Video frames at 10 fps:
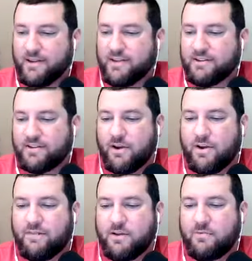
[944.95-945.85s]
So
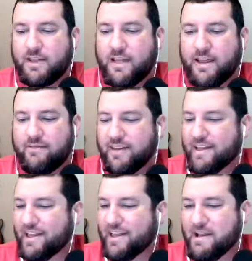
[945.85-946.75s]
if you believe
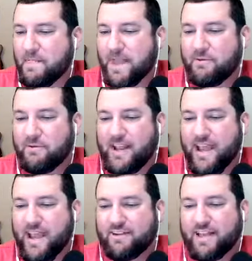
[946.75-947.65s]
that we
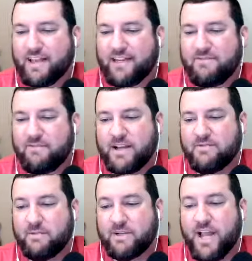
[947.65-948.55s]
have collected information
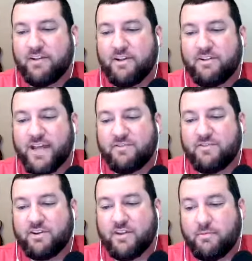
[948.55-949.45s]
from a child under the age of
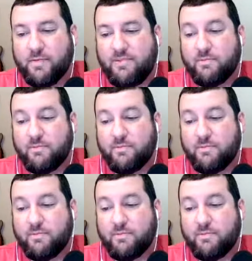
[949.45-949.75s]
13 on the platform,